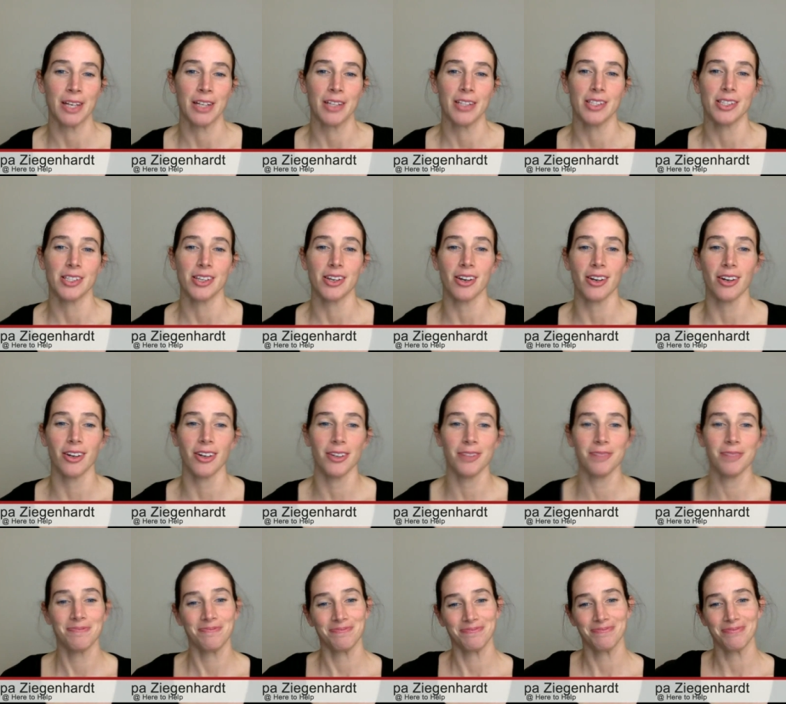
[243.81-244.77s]
So,
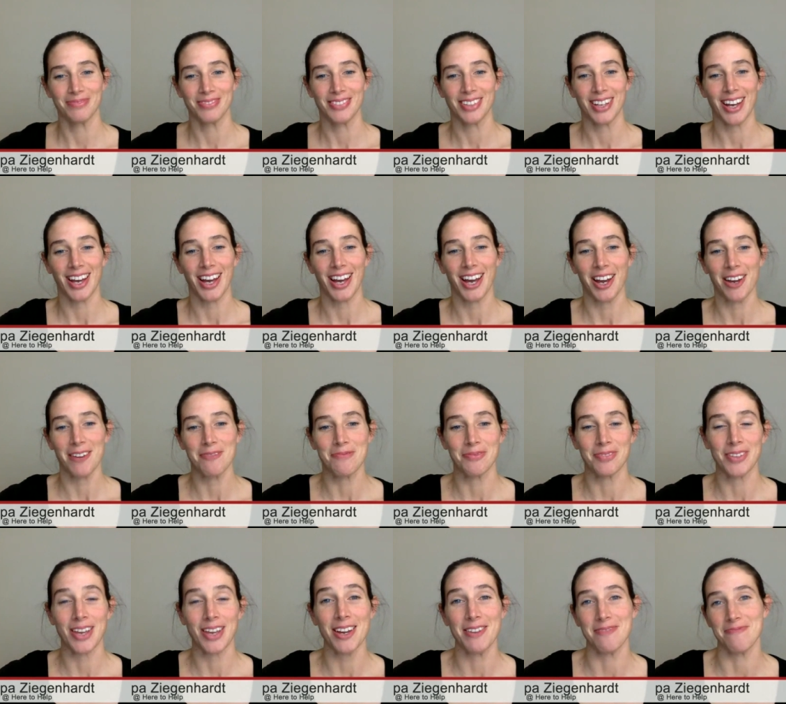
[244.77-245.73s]

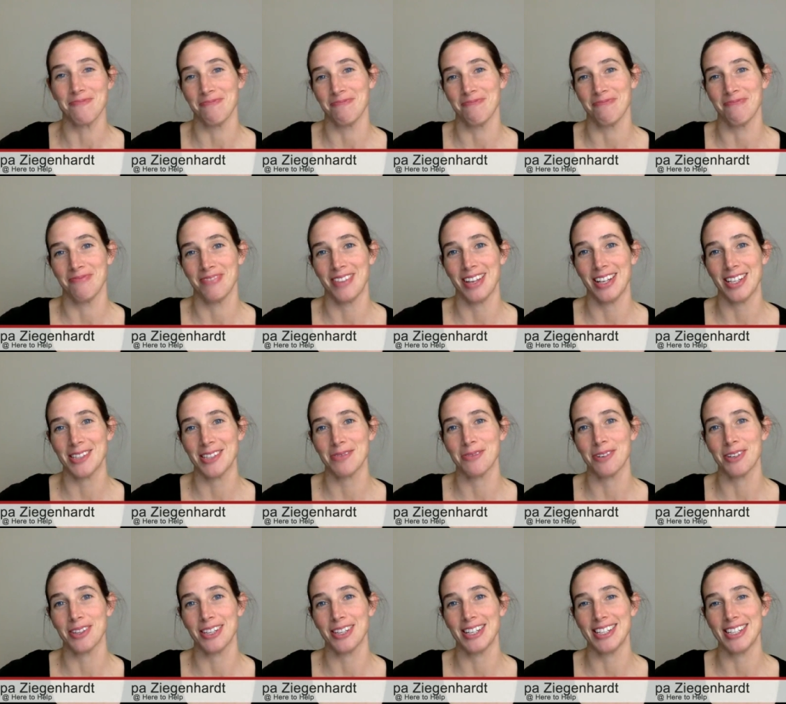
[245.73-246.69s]
yeah, that's
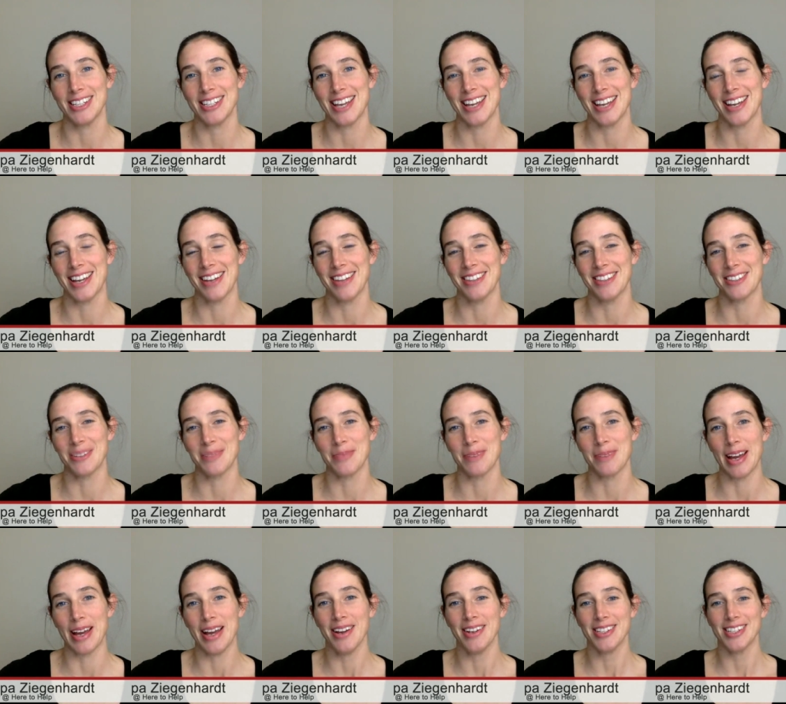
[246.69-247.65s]
what these hangouts are
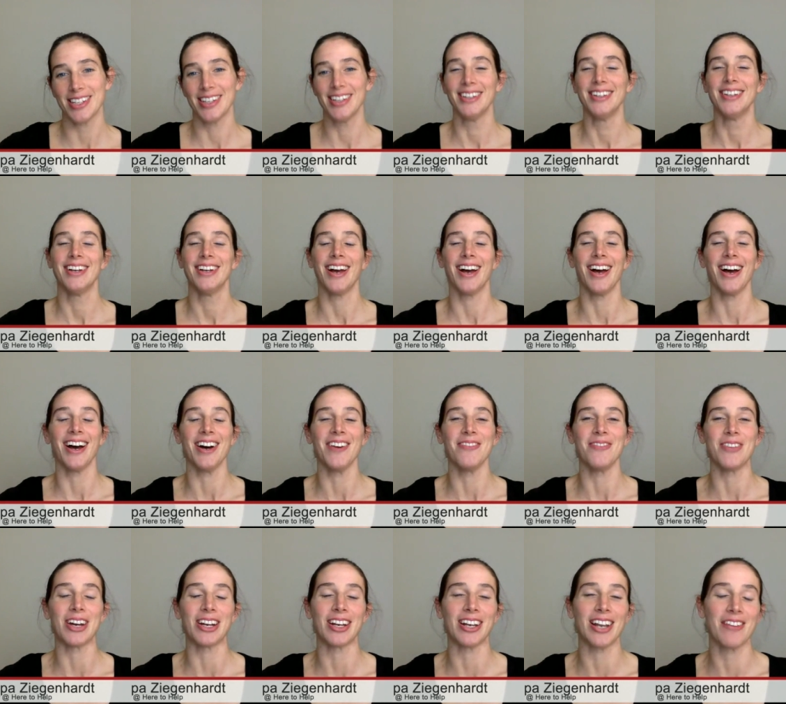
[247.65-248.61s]
about.
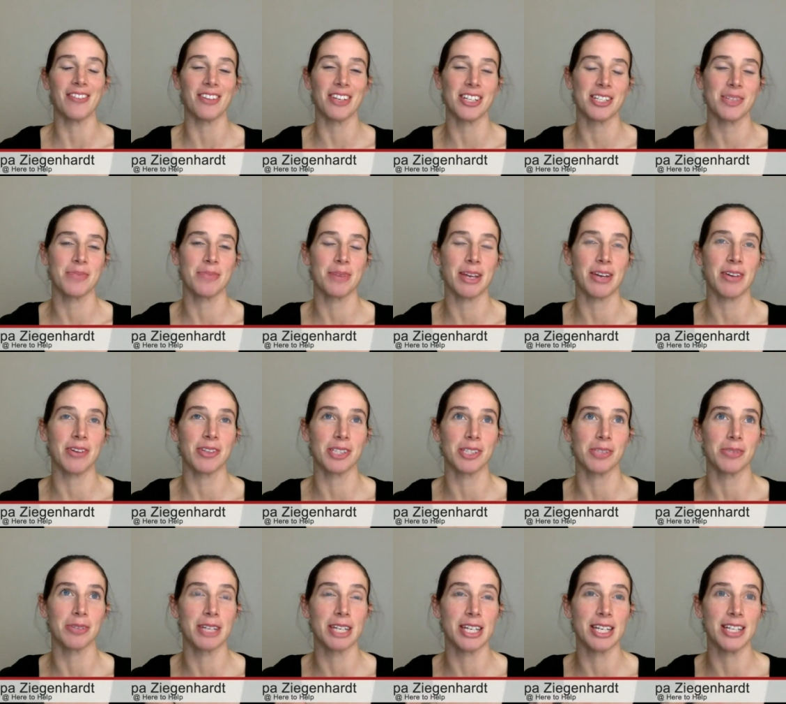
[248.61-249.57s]
I'd love it to be
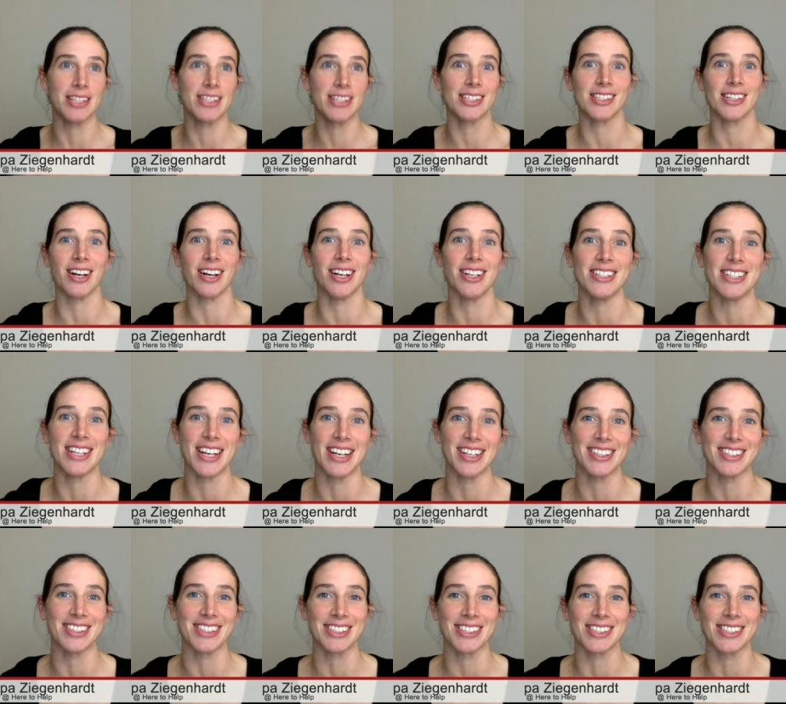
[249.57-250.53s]
also an Inside
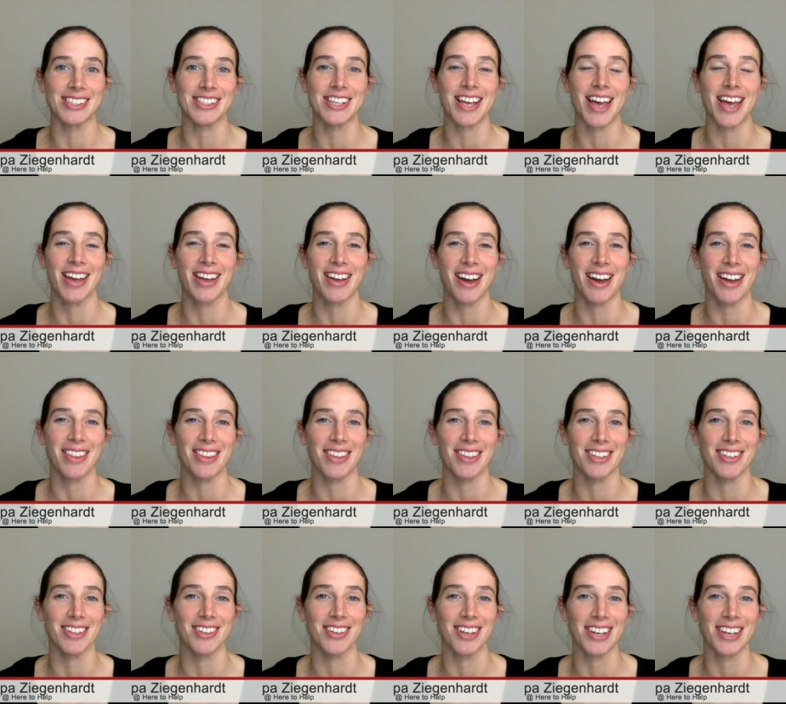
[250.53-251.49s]
Dancers hangout
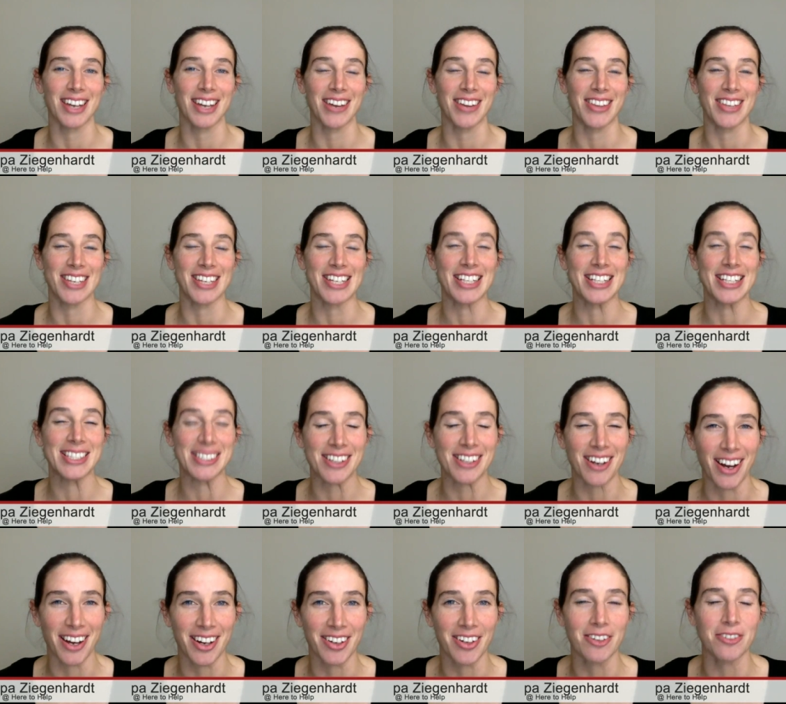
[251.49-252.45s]
that you can get on the
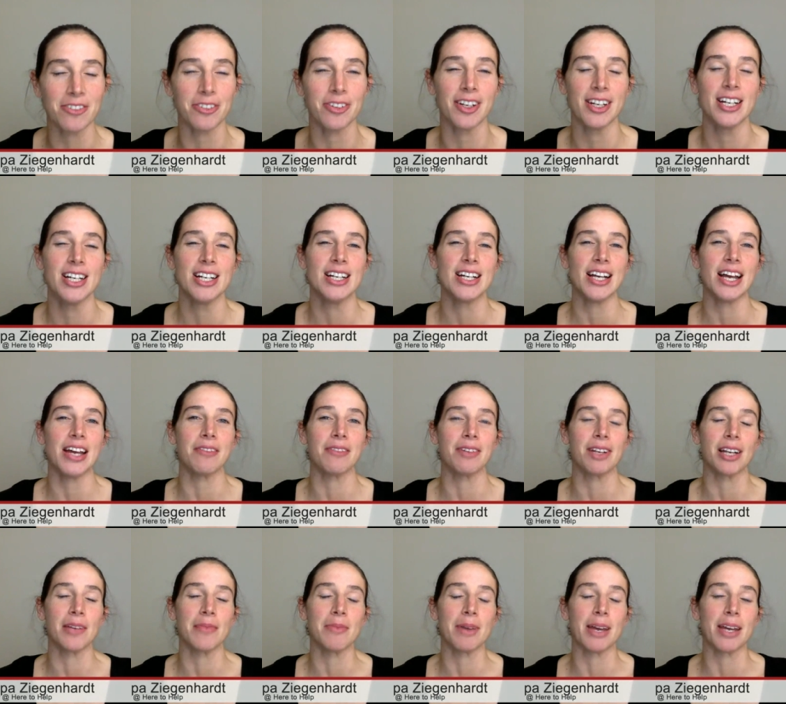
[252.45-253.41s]
inside of and
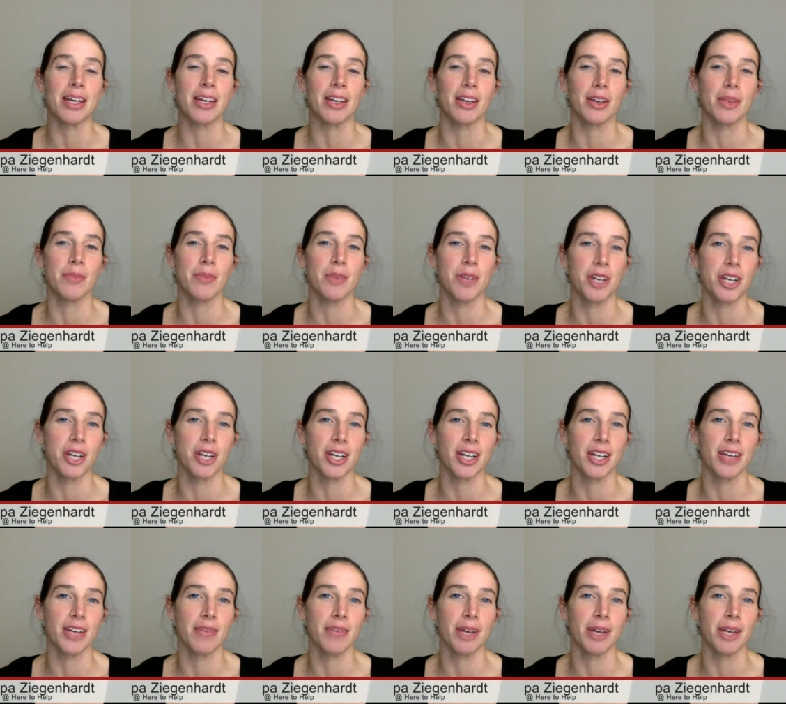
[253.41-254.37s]
really make a
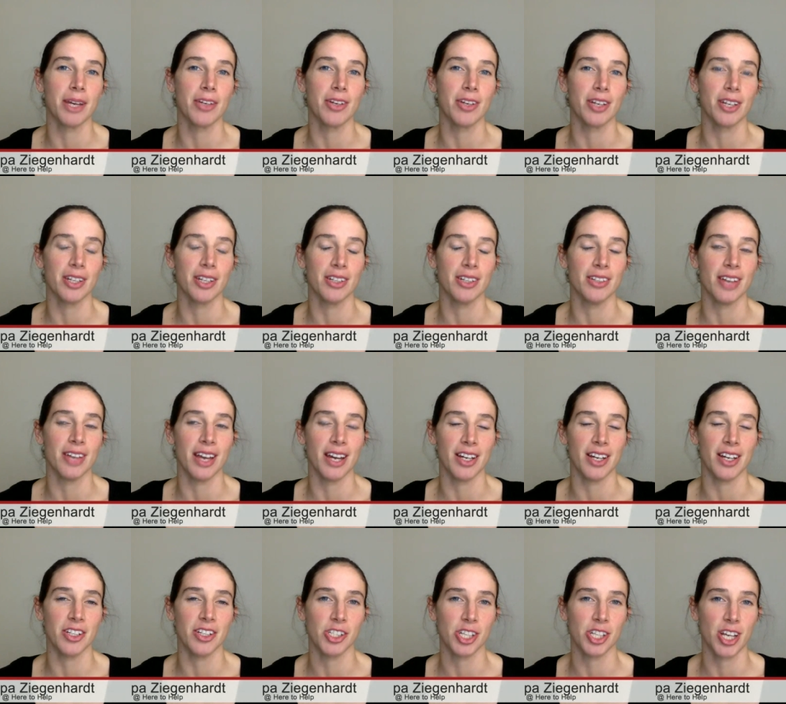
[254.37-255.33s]
community where you can
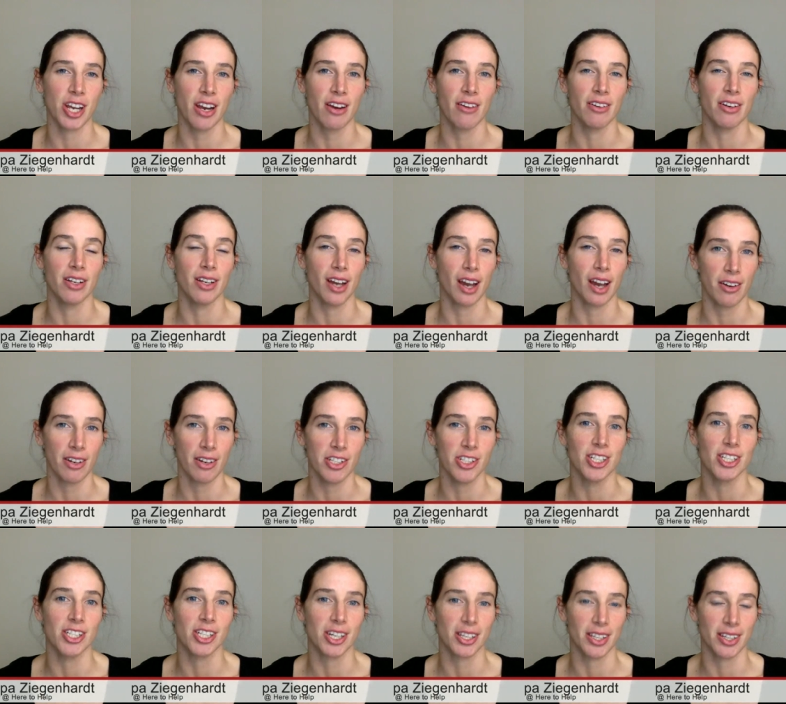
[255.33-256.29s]
share and encourage
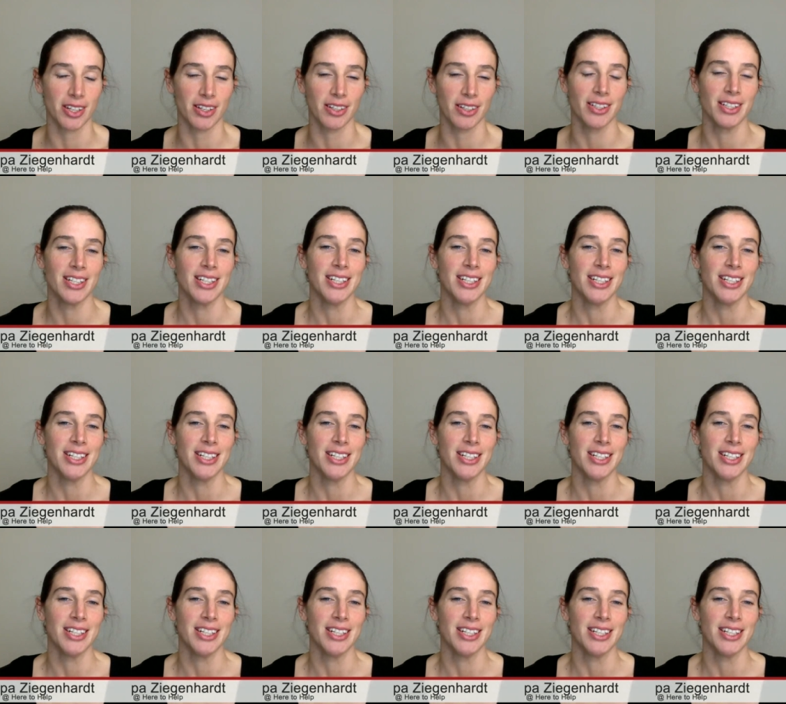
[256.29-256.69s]
each other.